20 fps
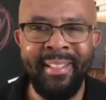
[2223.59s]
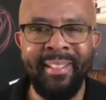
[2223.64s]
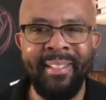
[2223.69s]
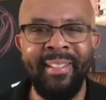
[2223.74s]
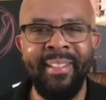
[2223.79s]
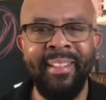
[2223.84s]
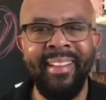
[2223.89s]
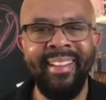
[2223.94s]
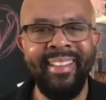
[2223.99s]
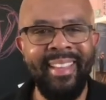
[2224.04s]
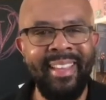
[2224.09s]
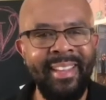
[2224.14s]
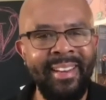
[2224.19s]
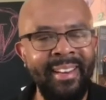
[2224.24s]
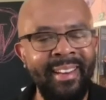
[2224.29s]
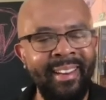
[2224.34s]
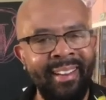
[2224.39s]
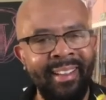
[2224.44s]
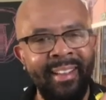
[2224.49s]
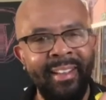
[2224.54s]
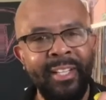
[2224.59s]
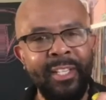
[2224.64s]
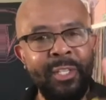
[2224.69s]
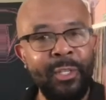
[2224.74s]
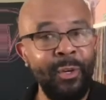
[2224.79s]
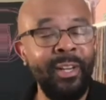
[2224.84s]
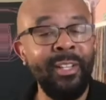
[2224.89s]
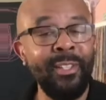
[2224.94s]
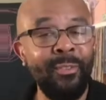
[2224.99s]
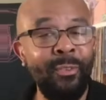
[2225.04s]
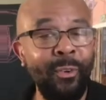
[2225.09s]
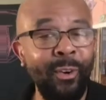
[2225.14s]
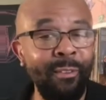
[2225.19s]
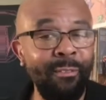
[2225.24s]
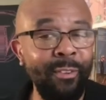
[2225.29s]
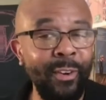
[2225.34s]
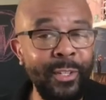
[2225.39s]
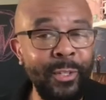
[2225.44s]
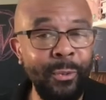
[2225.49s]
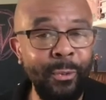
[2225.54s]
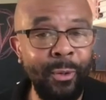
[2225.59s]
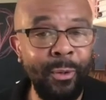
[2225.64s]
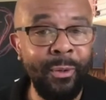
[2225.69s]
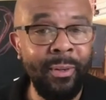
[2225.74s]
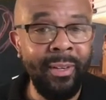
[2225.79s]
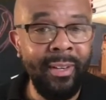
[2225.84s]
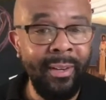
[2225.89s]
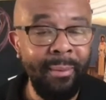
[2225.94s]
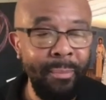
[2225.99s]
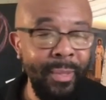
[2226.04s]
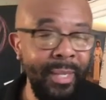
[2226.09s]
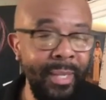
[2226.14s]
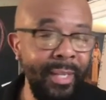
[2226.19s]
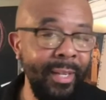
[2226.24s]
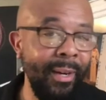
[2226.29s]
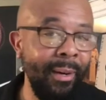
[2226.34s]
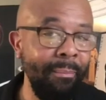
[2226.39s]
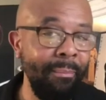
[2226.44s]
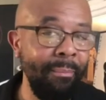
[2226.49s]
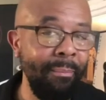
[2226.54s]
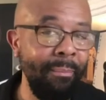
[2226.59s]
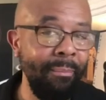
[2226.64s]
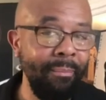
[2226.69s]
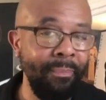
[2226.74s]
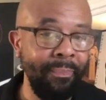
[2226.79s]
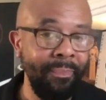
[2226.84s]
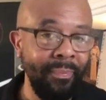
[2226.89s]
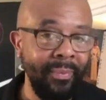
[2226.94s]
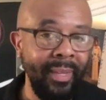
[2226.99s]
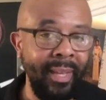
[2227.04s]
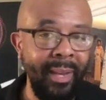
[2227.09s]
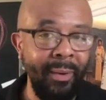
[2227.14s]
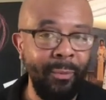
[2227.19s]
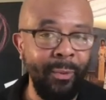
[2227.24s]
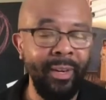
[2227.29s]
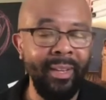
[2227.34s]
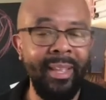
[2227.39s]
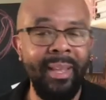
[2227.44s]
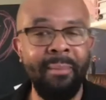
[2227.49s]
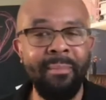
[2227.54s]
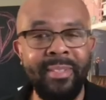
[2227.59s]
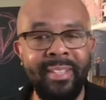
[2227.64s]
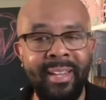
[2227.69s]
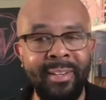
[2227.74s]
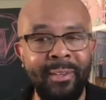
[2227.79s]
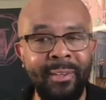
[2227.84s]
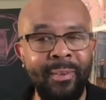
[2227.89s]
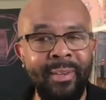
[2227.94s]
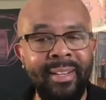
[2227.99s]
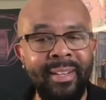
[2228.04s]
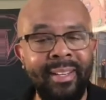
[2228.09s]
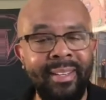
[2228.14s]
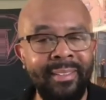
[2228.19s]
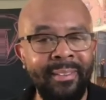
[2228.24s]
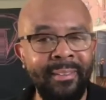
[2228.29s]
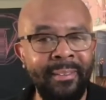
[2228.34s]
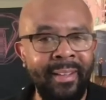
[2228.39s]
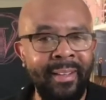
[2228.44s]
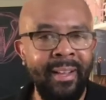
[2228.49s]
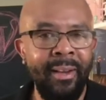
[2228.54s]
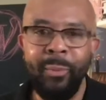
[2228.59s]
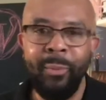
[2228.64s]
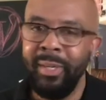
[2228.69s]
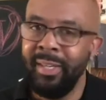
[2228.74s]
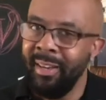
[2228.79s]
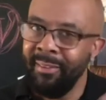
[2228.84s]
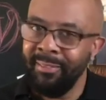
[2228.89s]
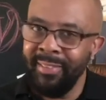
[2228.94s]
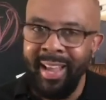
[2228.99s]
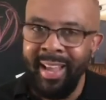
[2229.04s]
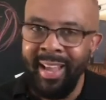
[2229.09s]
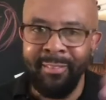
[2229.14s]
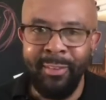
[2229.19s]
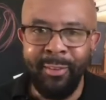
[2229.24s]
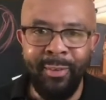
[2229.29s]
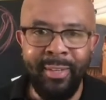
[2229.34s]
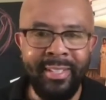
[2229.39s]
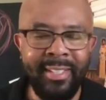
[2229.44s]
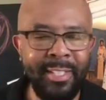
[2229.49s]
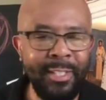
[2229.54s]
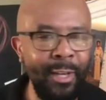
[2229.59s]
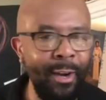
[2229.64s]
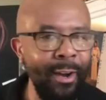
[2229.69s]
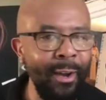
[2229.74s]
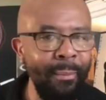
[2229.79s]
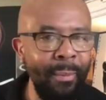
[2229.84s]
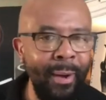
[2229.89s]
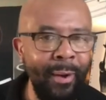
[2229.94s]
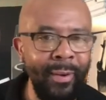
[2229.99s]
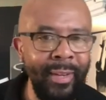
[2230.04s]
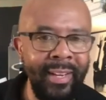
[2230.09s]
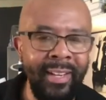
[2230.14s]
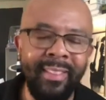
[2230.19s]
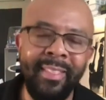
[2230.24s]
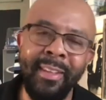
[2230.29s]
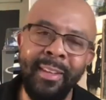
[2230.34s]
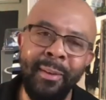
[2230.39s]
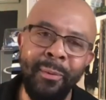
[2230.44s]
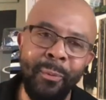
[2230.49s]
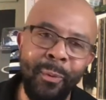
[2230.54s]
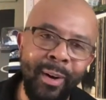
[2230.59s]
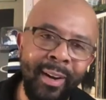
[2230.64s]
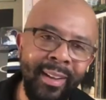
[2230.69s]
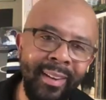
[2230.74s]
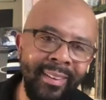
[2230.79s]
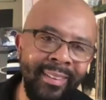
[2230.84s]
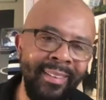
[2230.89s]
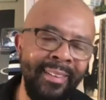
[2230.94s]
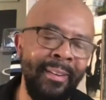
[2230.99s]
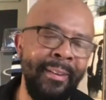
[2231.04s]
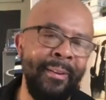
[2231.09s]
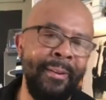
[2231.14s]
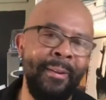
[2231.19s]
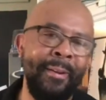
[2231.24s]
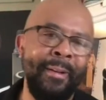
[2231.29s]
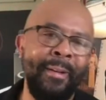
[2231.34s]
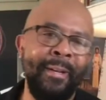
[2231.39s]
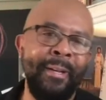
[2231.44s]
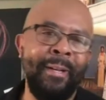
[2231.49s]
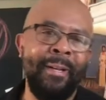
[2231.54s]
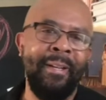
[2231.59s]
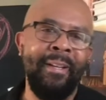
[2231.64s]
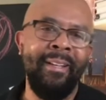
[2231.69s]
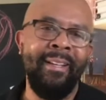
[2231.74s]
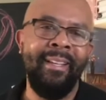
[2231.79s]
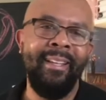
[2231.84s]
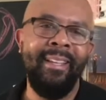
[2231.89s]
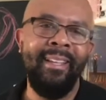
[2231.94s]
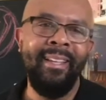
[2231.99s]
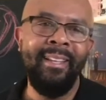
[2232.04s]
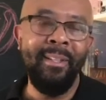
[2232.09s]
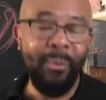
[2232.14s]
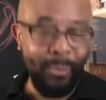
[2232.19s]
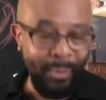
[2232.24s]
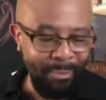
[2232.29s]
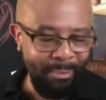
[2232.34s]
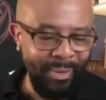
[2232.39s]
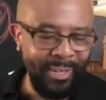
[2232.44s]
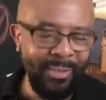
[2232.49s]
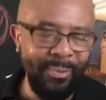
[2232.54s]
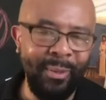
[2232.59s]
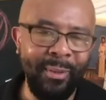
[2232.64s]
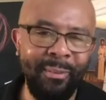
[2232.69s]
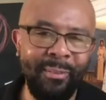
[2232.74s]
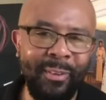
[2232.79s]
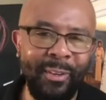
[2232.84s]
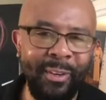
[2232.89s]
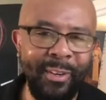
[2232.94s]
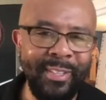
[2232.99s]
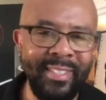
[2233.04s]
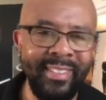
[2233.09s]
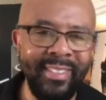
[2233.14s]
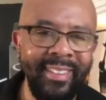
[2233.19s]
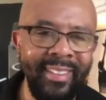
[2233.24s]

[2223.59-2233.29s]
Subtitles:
Again, join us for a virtual meetup at WordCamp Santa Clarita. We'd love to have you in to talk about anything you want in the WordPress world, of course.